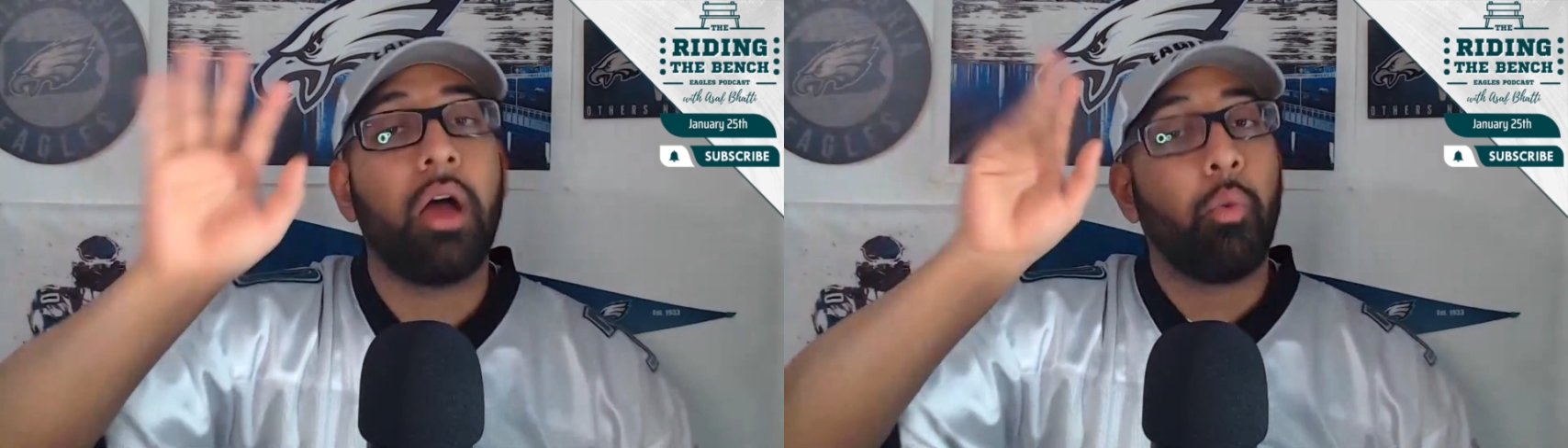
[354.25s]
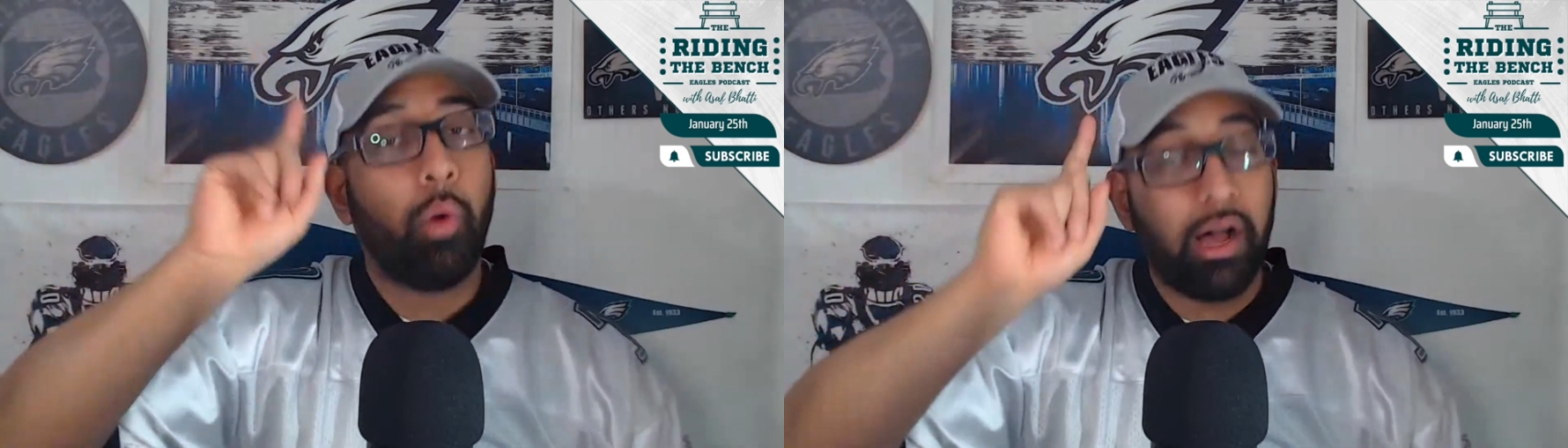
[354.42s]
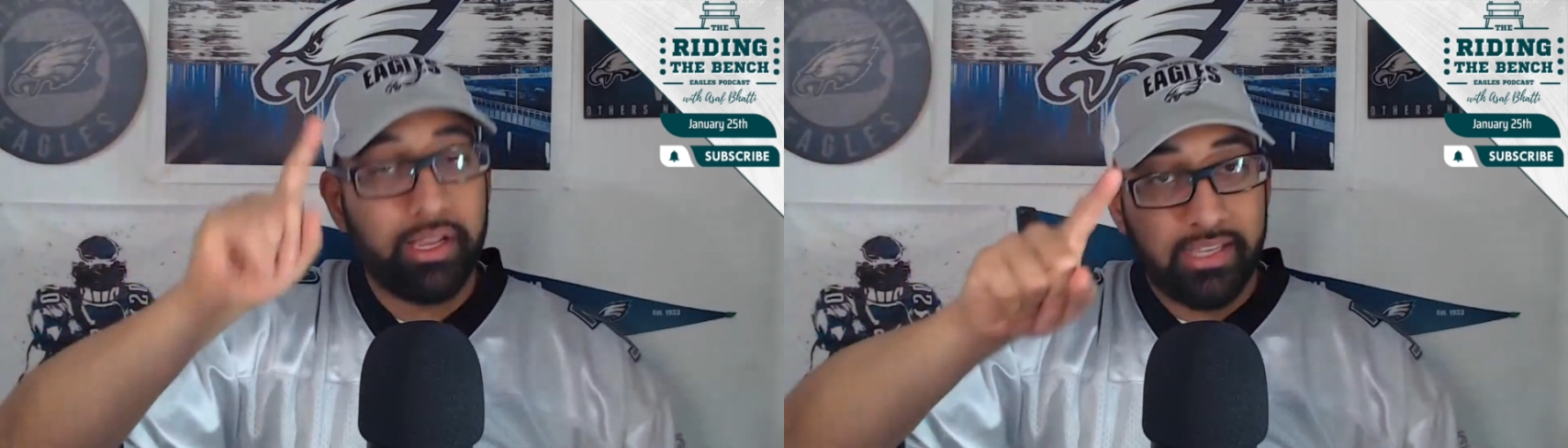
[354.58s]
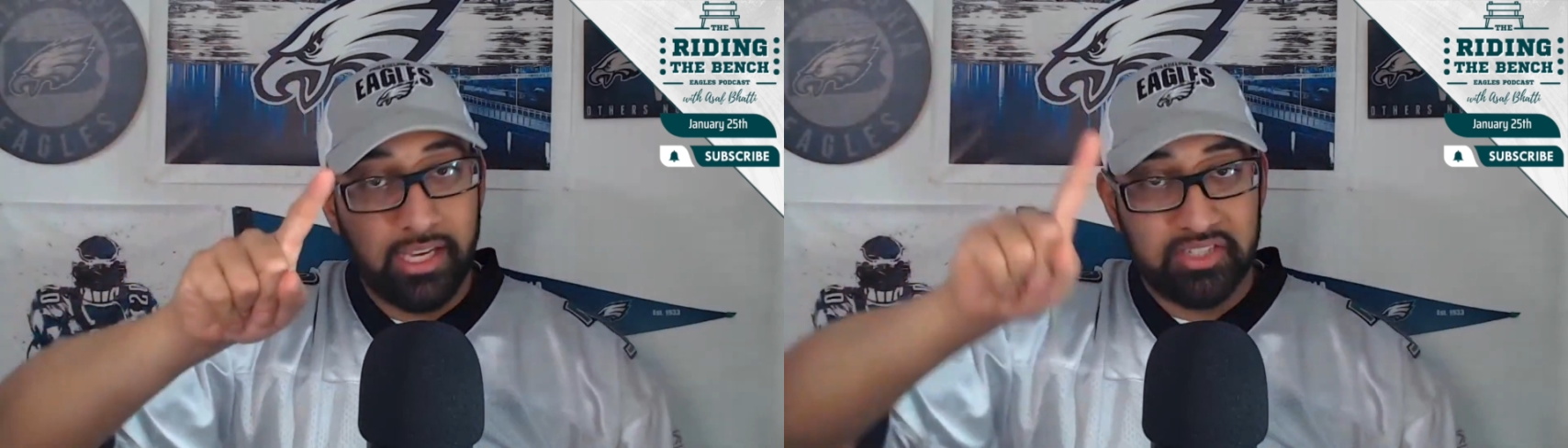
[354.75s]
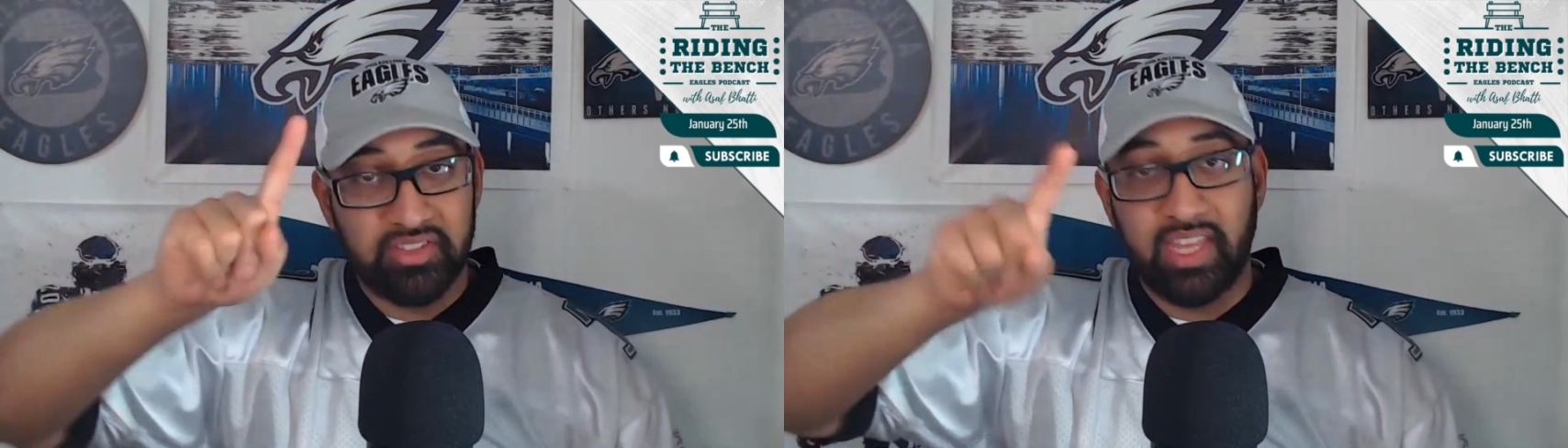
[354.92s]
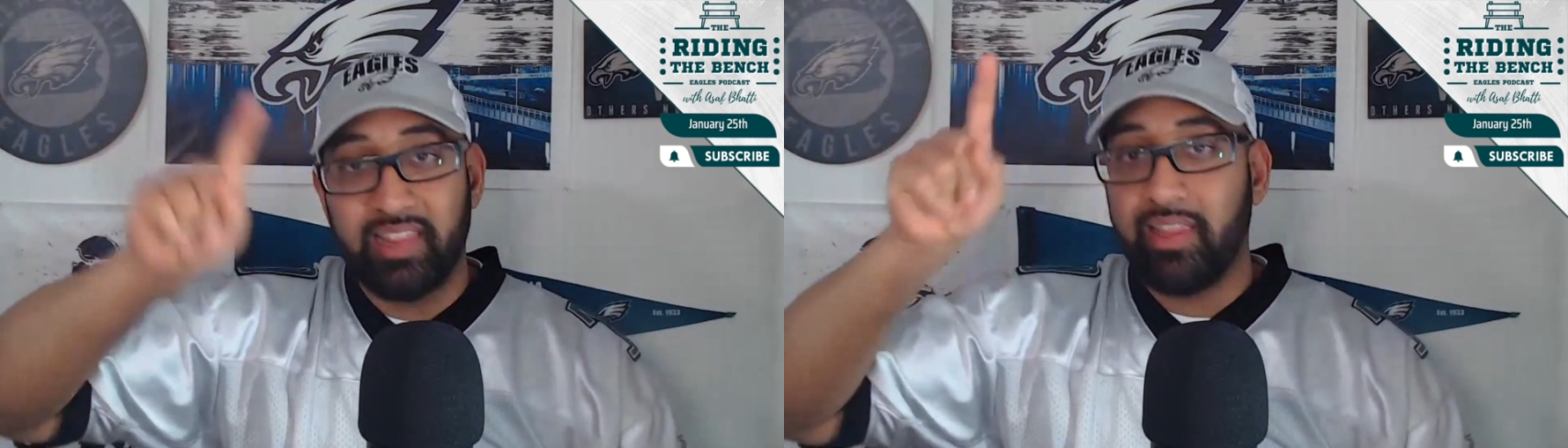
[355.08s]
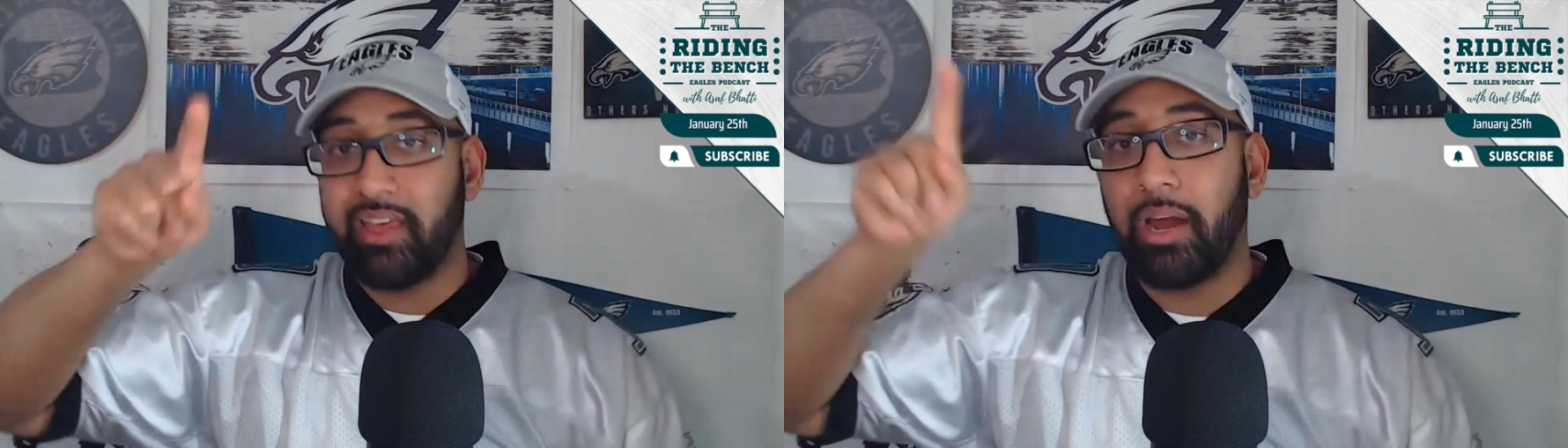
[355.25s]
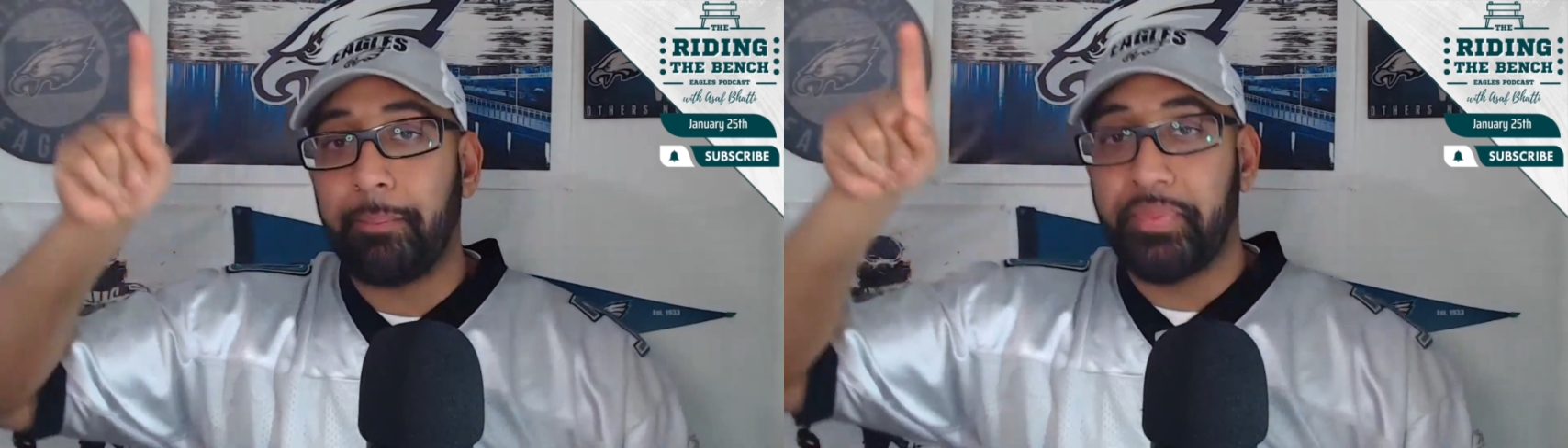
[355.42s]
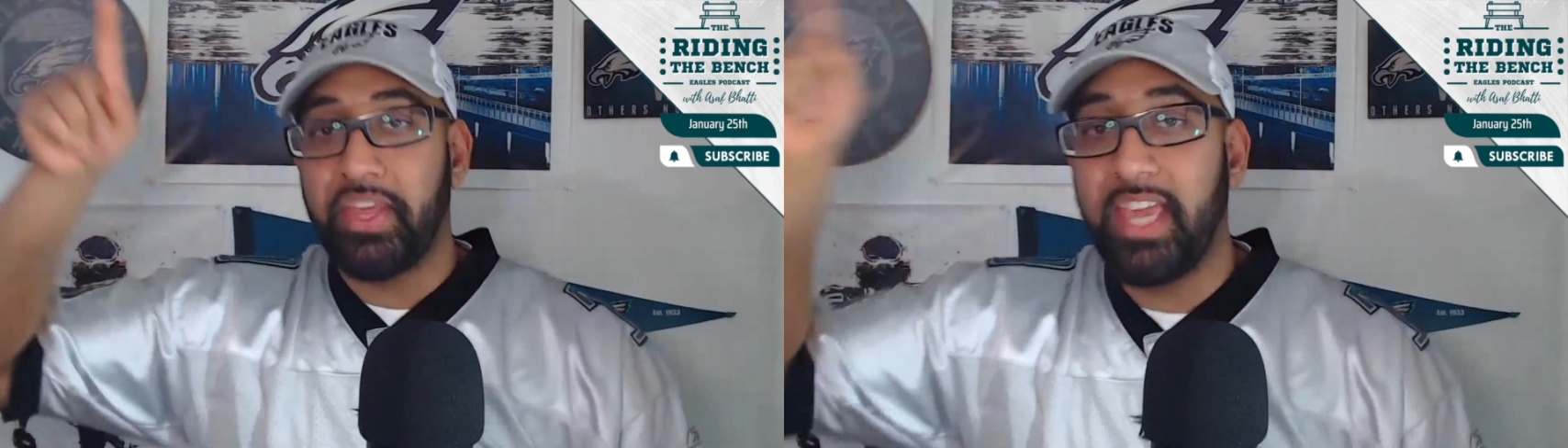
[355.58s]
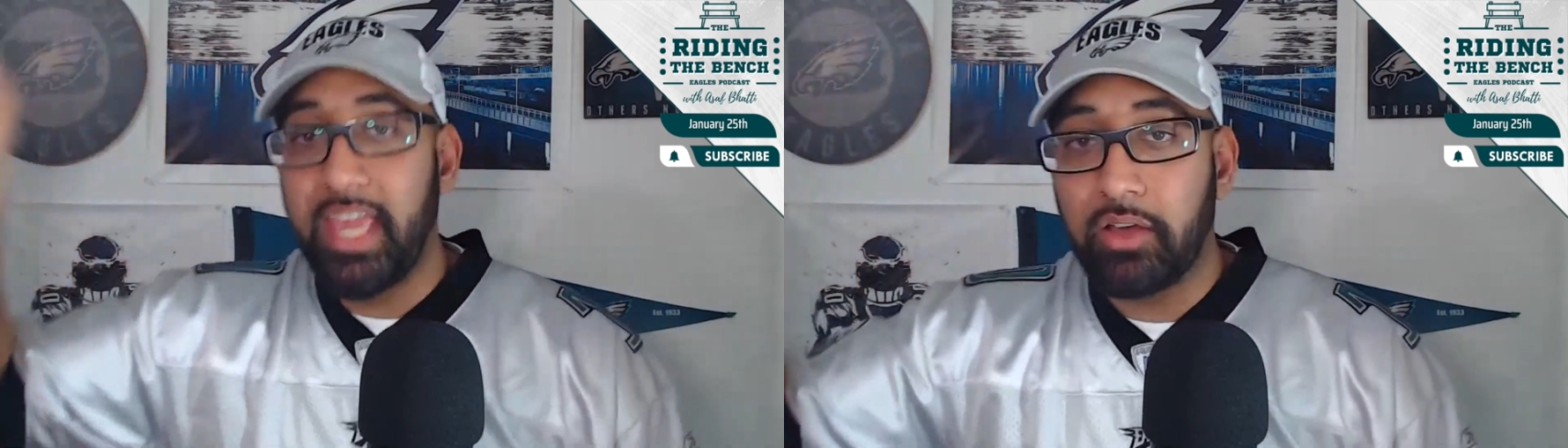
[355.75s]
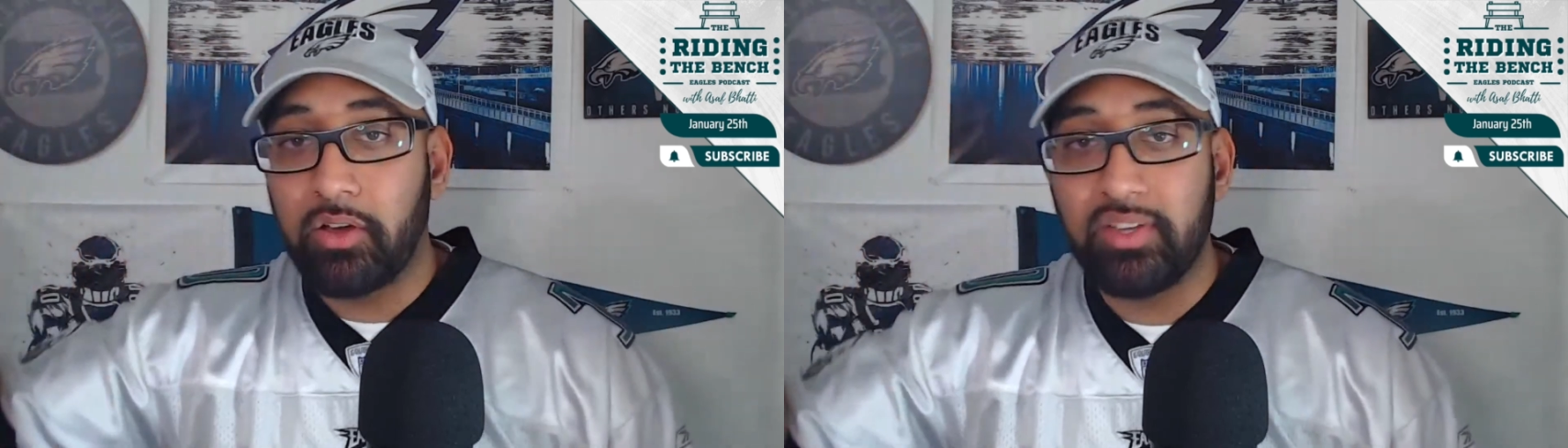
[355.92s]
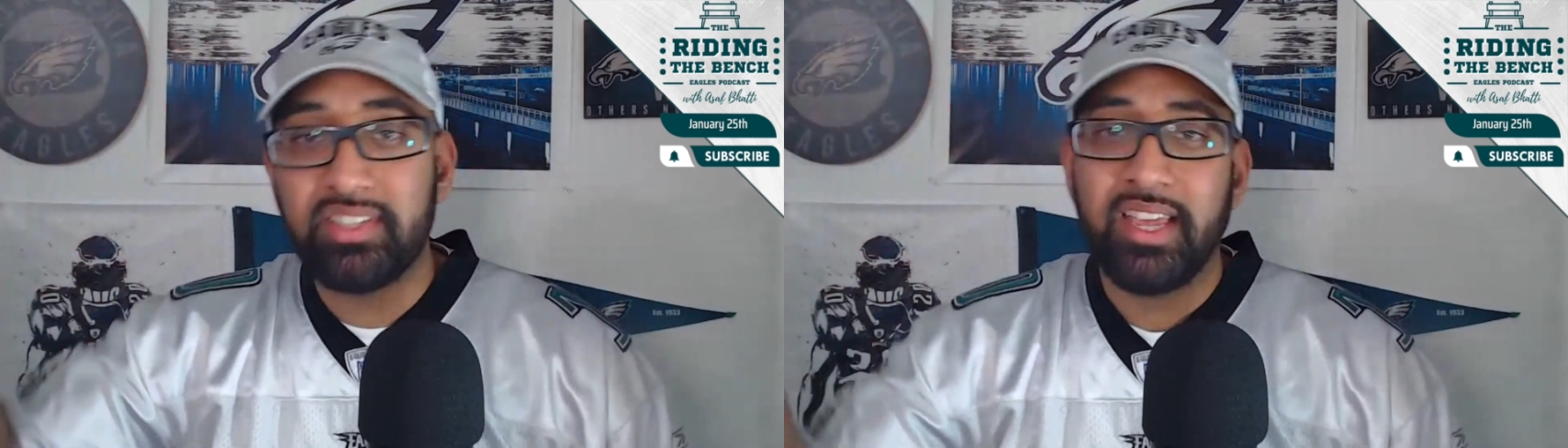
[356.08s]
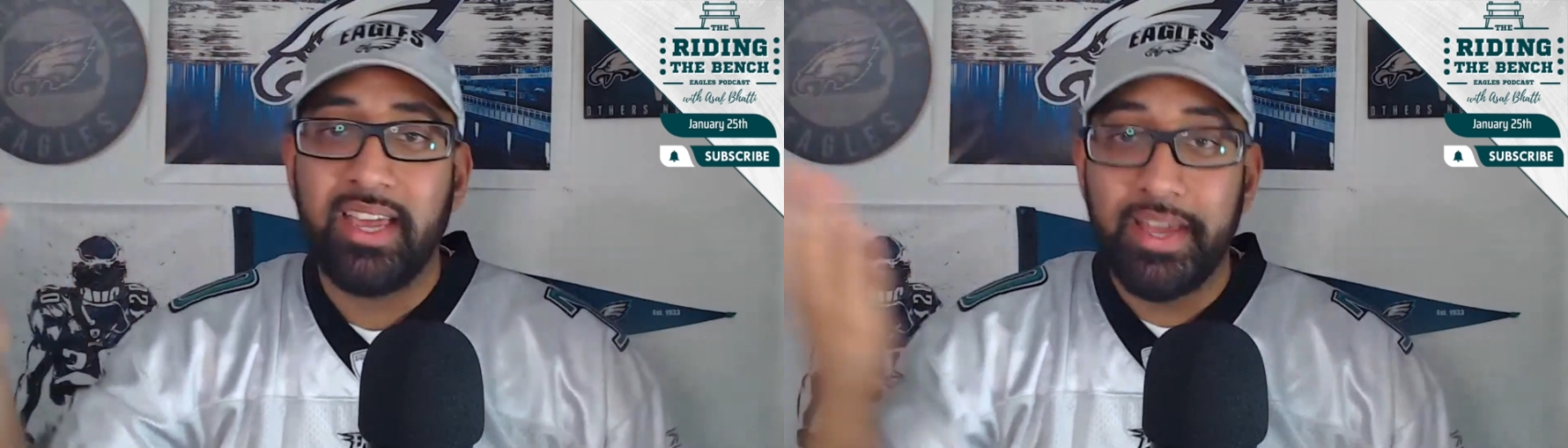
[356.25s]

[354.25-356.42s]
while yes, they lit up the Eagles,